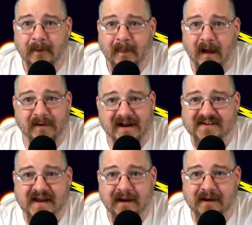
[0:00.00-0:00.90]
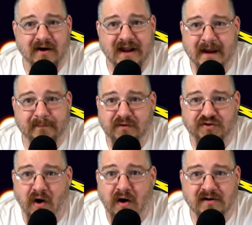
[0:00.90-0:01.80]
I'm not saying there can't be
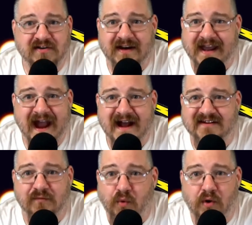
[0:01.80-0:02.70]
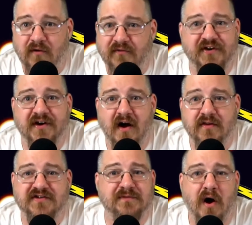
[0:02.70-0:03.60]
dogs and cats and wolves and
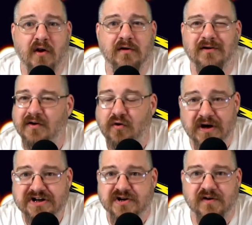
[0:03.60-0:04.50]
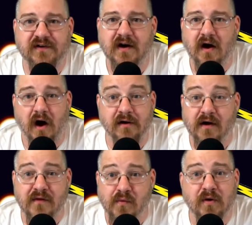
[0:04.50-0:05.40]
other smaller creatures on
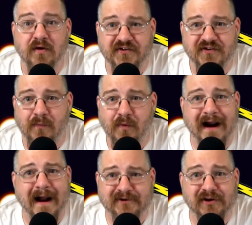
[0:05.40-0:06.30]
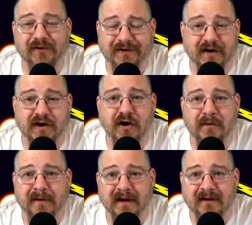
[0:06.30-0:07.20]
other worlds somewhere. Absolutely there
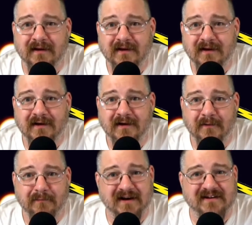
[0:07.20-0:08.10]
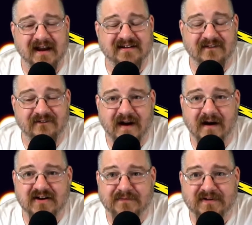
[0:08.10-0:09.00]
could be. But it takes a
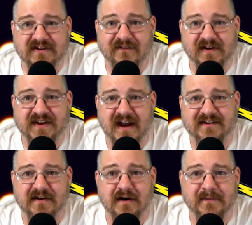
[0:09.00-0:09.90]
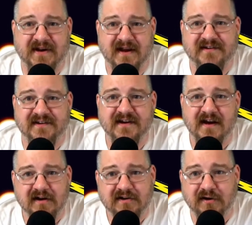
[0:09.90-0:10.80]
very specific set of circumstances
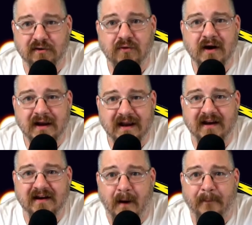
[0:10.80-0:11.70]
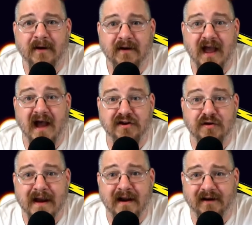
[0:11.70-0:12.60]
to end up at
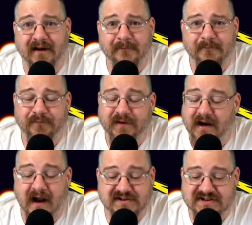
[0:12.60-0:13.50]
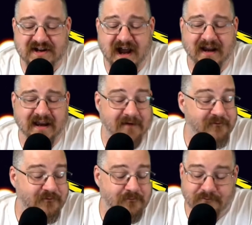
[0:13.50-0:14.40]
humanity. And I can't,
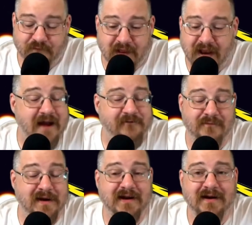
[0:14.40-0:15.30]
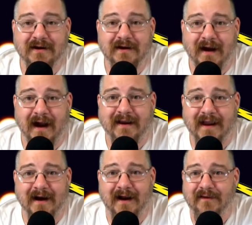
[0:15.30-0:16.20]
for the life of me, I
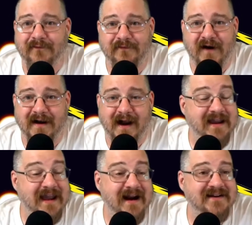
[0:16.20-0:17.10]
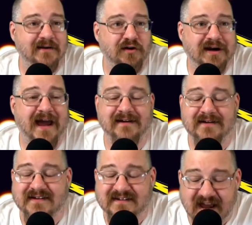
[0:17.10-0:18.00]
cannot look at it
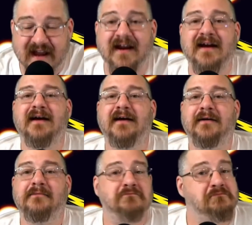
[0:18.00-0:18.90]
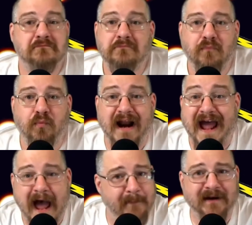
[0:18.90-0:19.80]
and say, what a
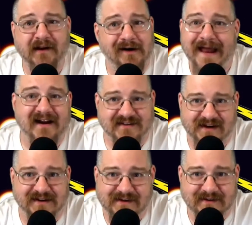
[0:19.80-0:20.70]
happy little accident.